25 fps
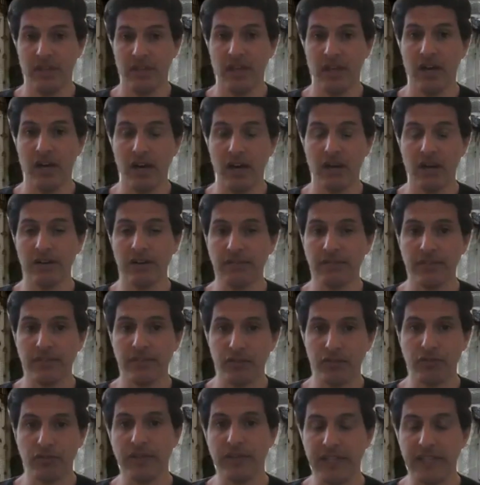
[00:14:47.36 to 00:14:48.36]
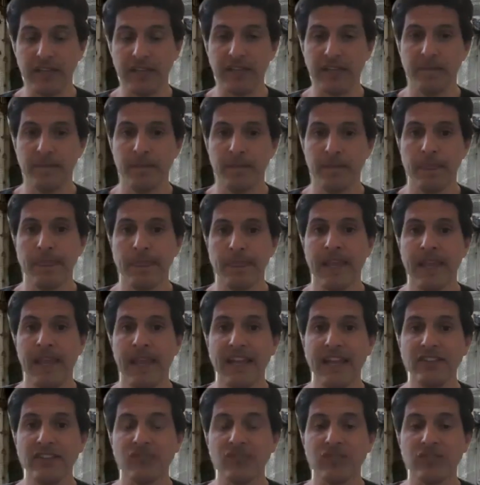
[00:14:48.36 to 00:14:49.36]
of Greek.
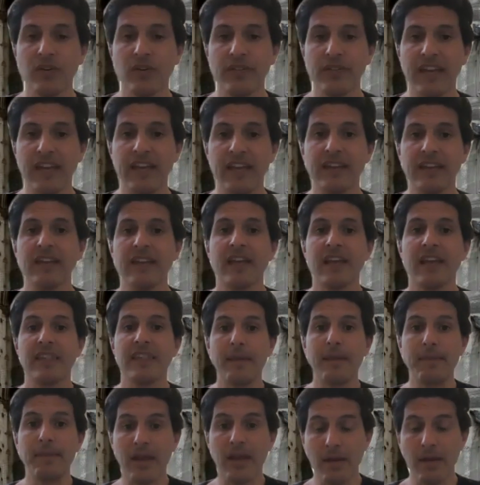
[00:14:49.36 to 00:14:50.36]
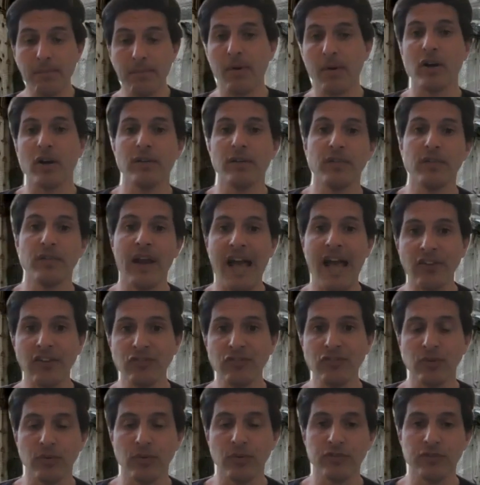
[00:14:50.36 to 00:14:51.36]
And so then they become part of your
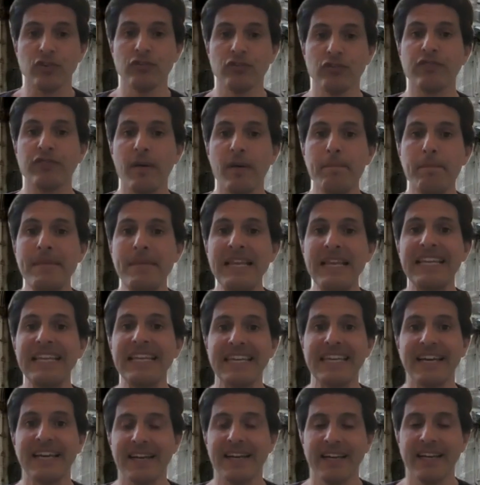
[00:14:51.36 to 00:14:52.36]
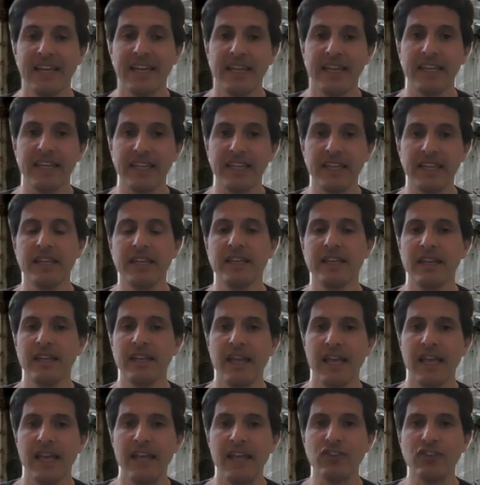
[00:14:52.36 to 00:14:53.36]
household. Your familia
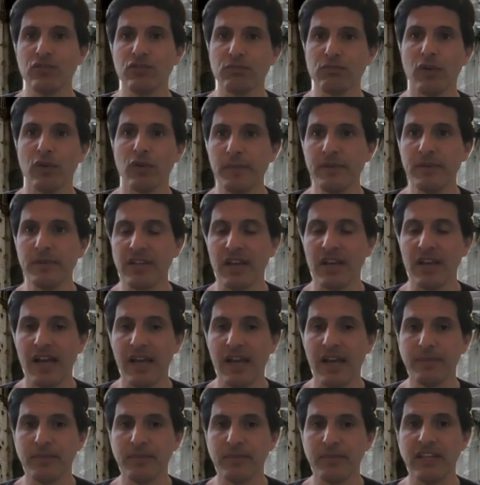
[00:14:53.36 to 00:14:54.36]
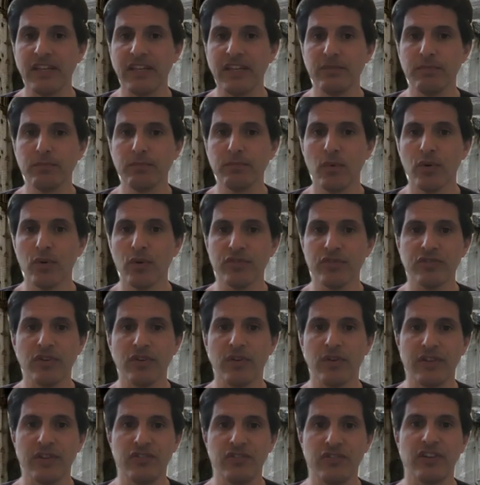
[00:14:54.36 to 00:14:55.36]
in ancient Roman times is more
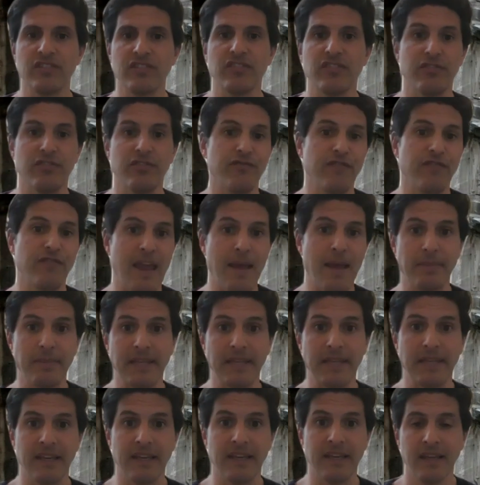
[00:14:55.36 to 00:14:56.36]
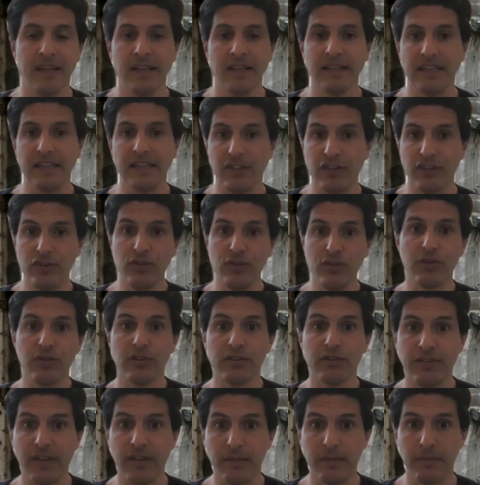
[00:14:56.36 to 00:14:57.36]
so than just the family, like the
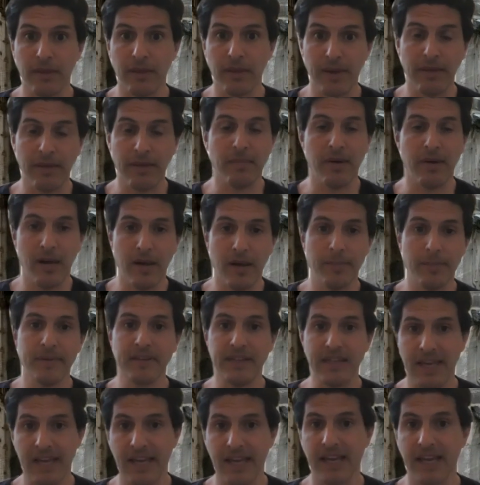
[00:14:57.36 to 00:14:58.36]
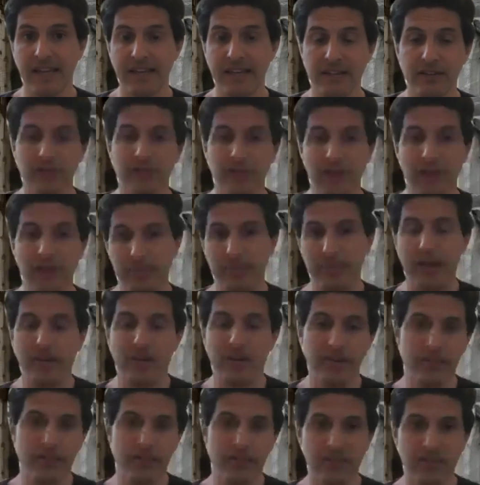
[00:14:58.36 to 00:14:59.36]
nuclear family that we have mom and dad and
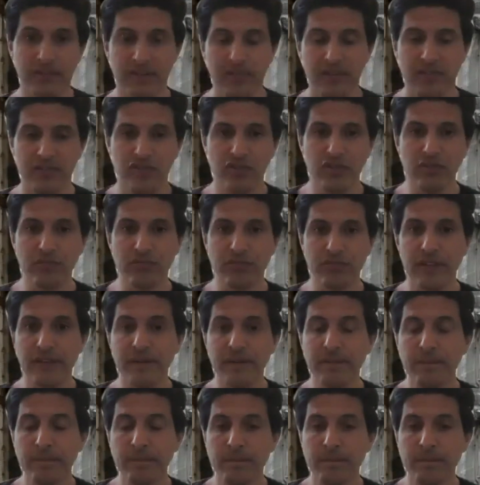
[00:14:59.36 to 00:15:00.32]
grandparents and the children,